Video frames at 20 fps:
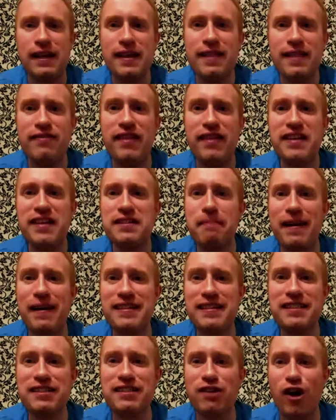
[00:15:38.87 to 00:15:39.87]
This
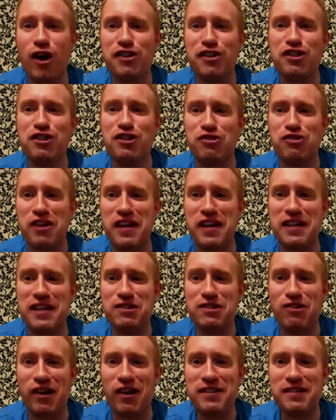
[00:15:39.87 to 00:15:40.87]
might sound strange,
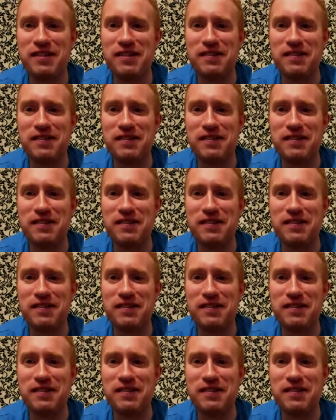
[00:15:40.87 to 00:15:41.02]
right?